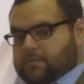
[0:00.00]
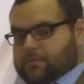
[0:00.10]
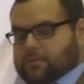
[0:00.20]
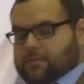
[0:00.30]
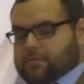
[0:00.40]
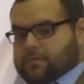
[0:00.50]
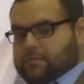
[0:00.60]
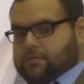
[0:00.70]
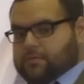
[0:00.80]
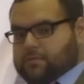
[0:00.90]

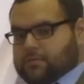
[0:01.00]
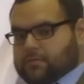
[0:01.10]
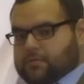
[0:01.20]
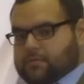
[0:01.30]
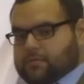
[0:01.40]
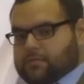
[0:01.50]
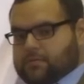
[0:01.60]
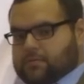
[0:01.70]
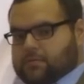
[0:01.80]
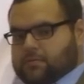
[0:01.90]

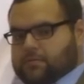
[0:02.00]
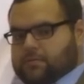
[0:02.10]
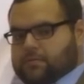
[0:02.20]
(not speaking)